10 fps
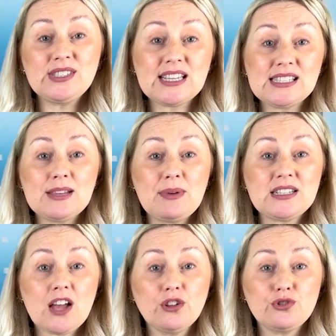
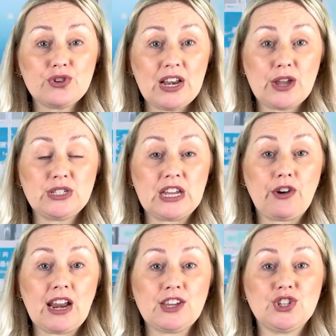exhibit ultra-low
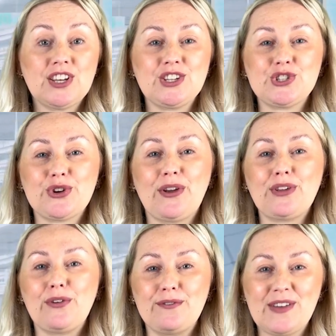degradation, ensuring
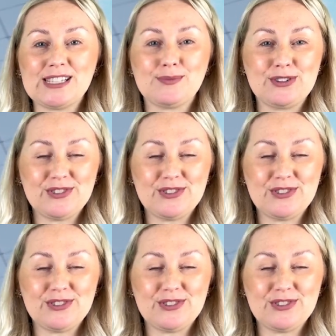your investment